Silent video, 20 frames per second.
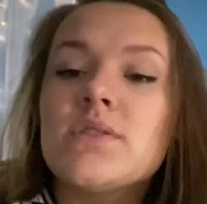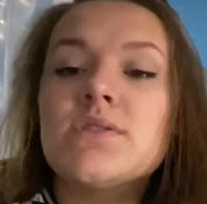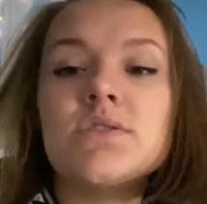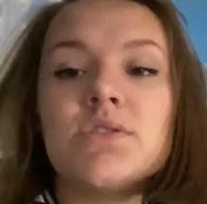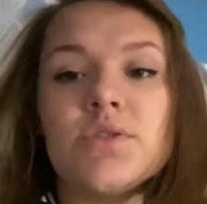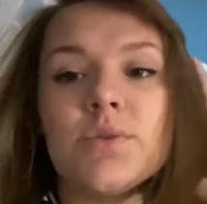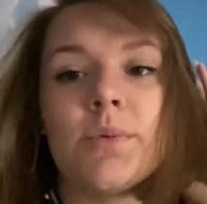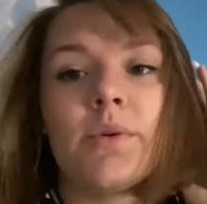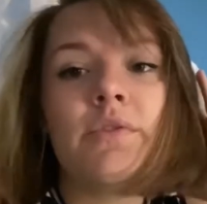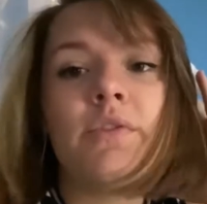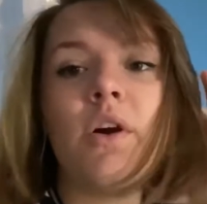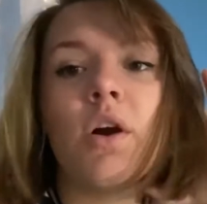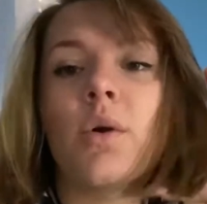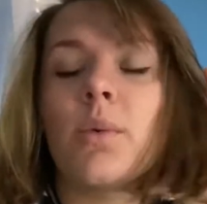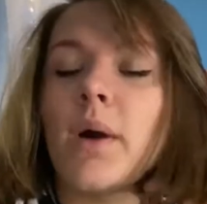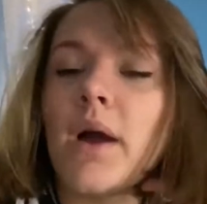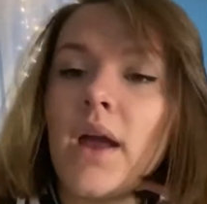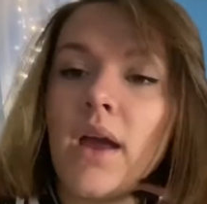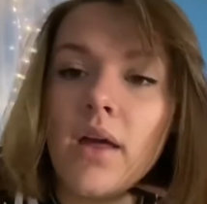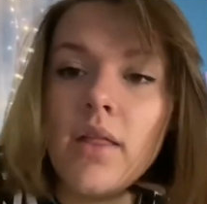super far
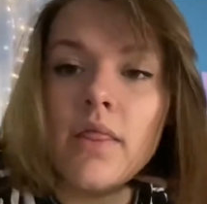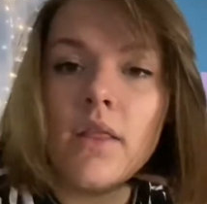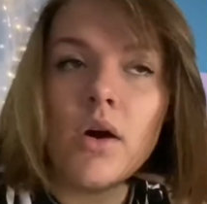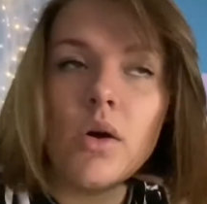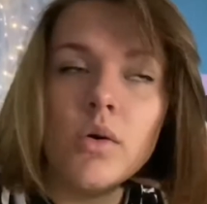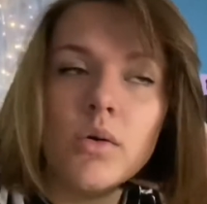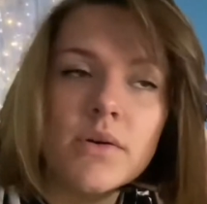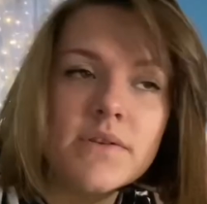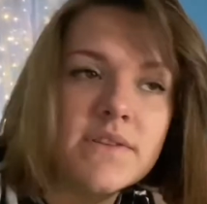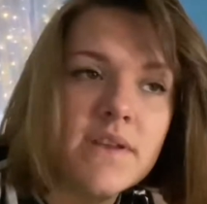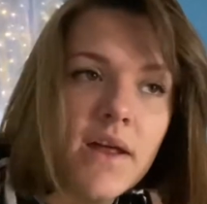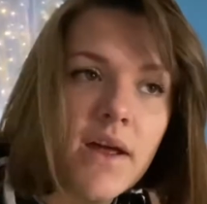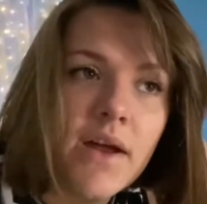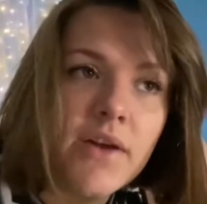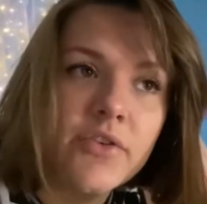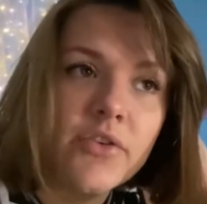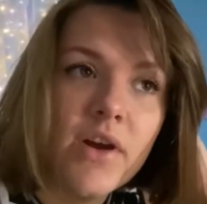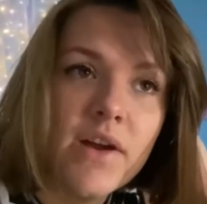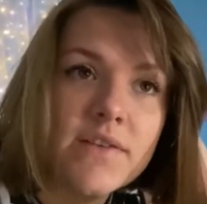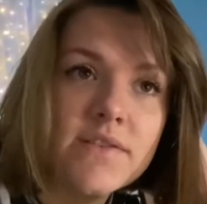away, and though it was an
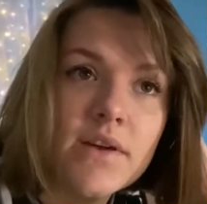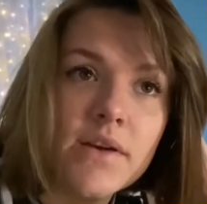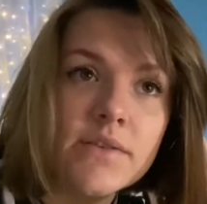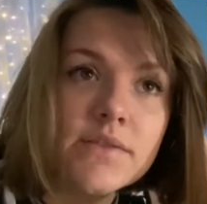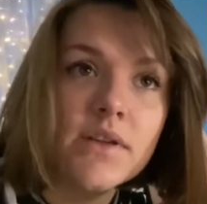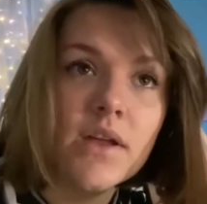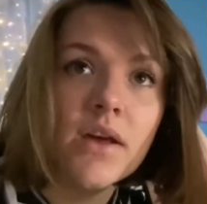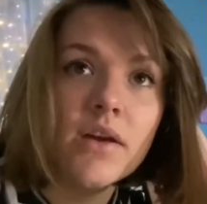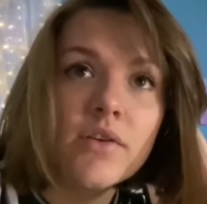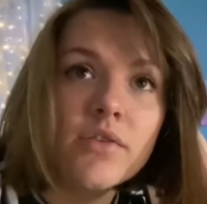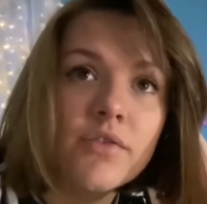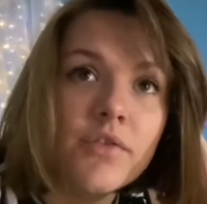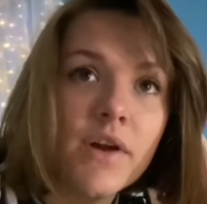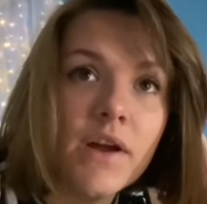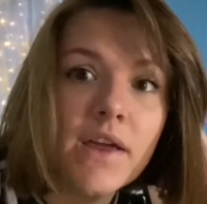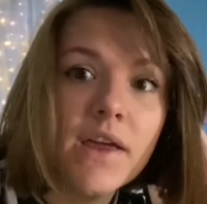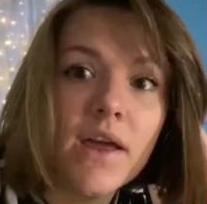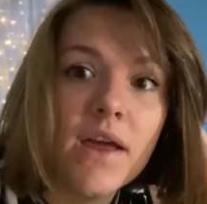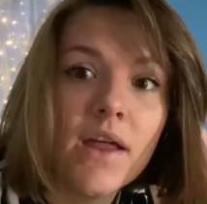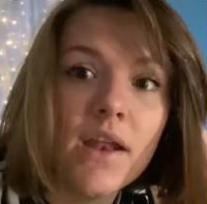address, I was like,
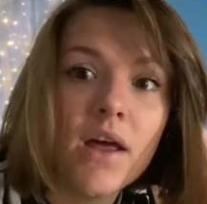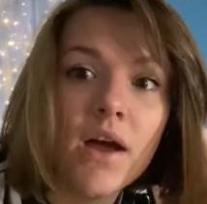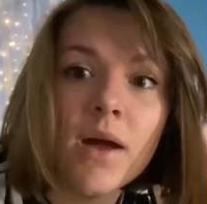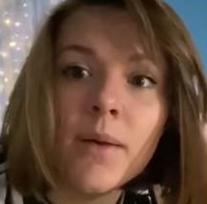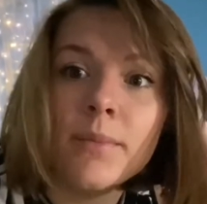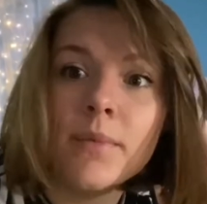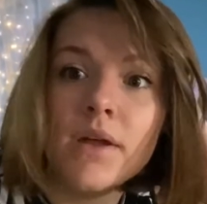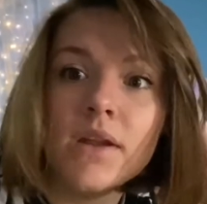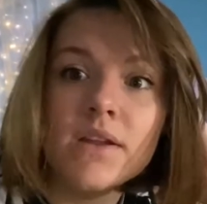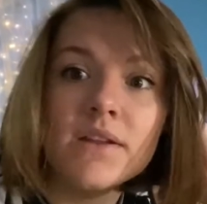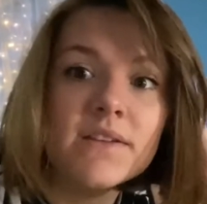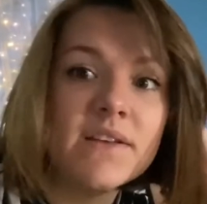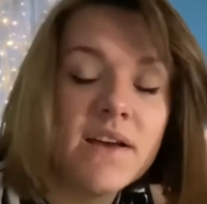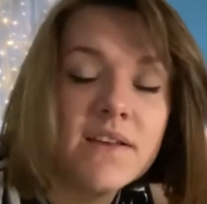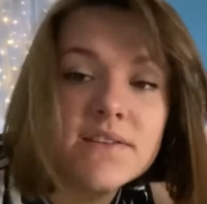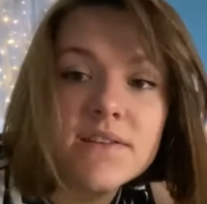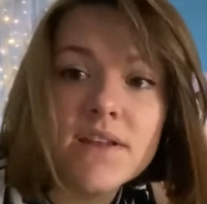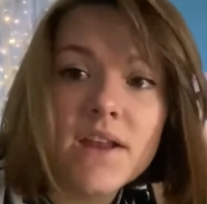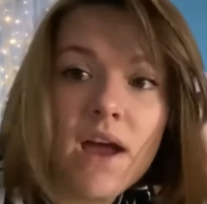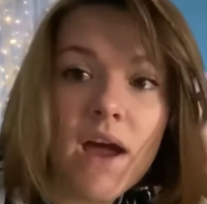frick it, I'm gonna
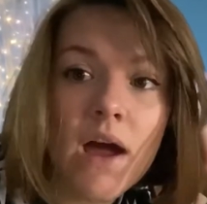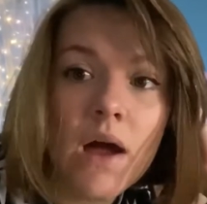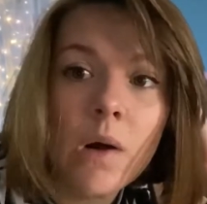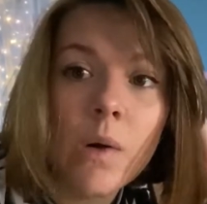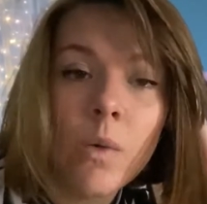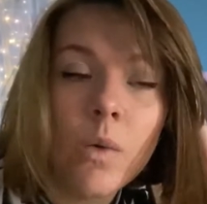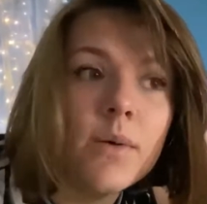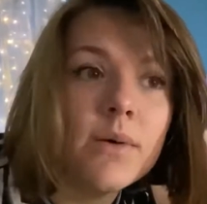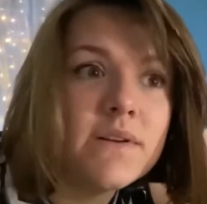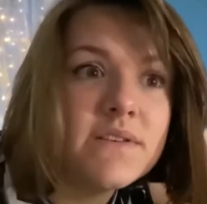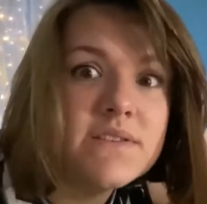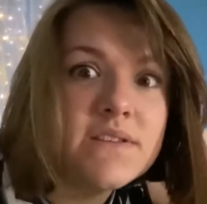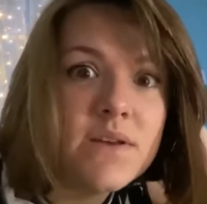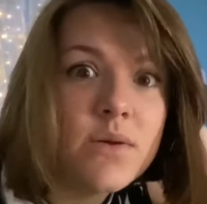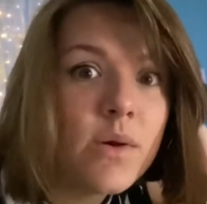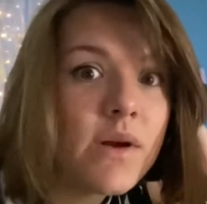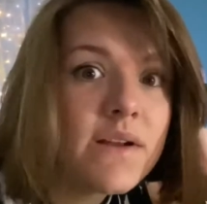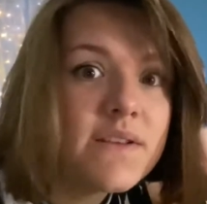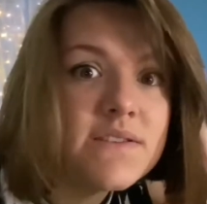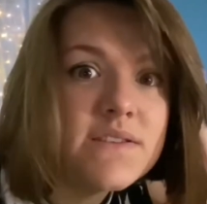test it out. I wanna see
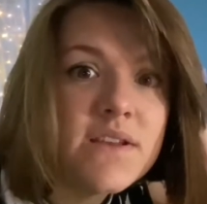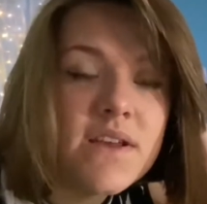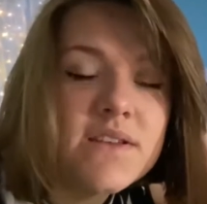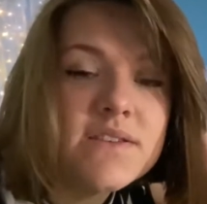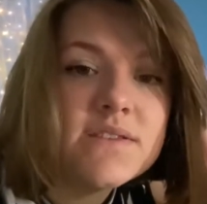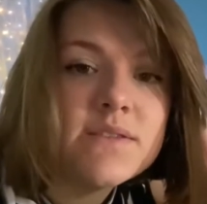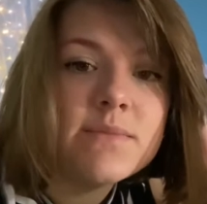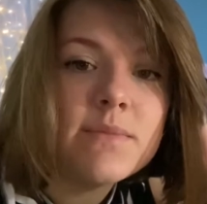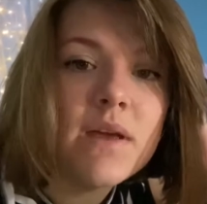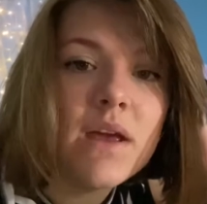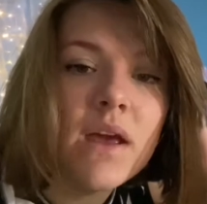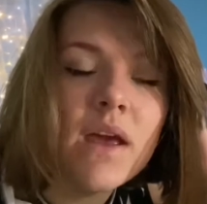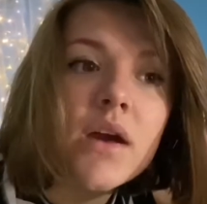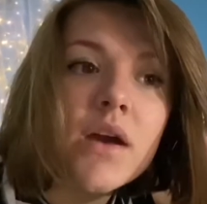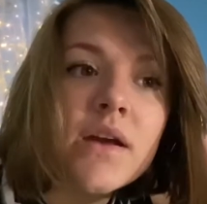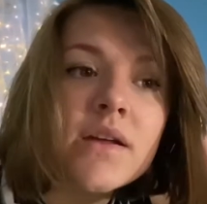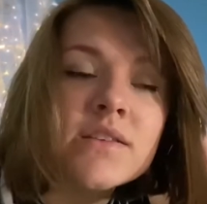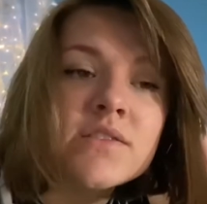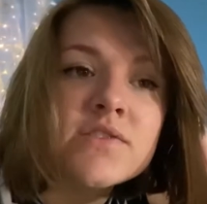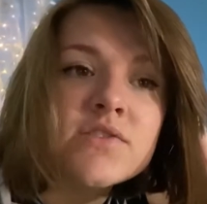where it sends me,
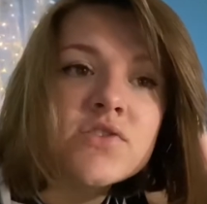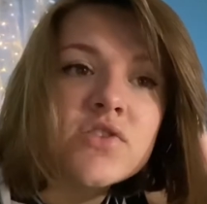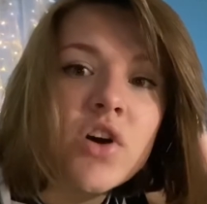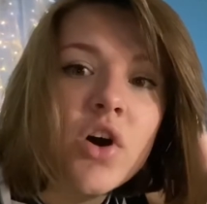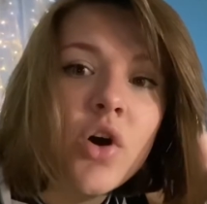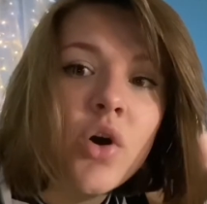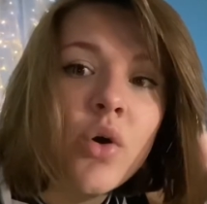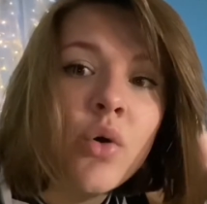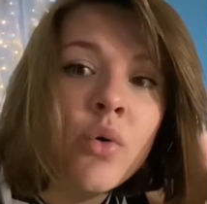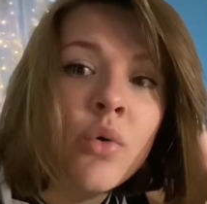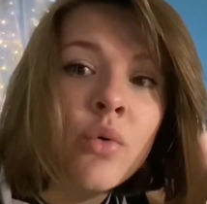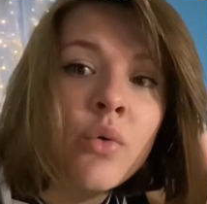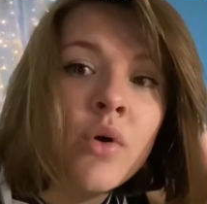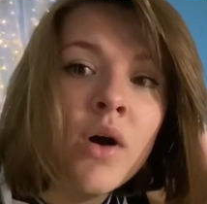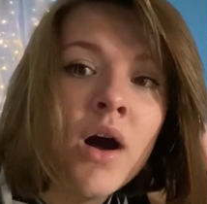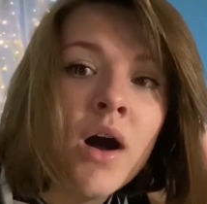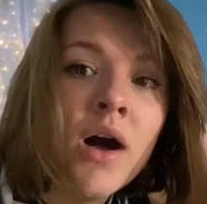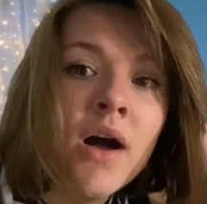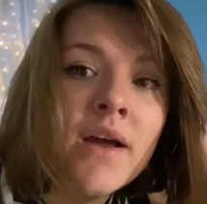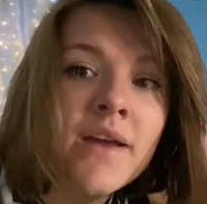and so
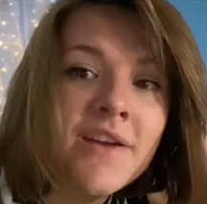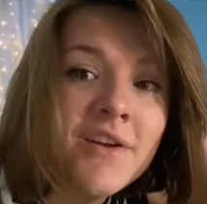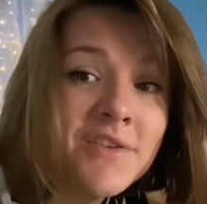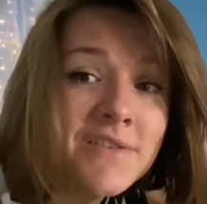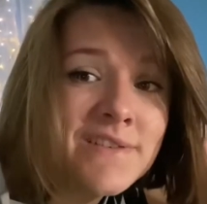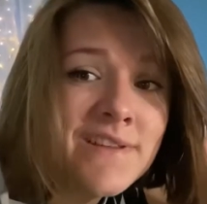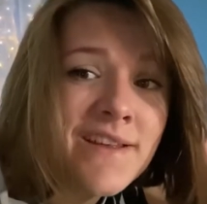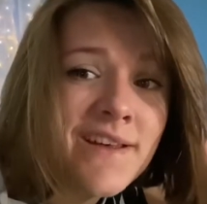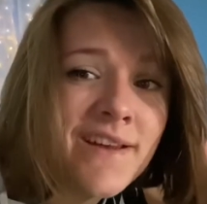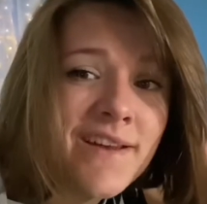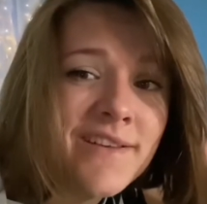here's that.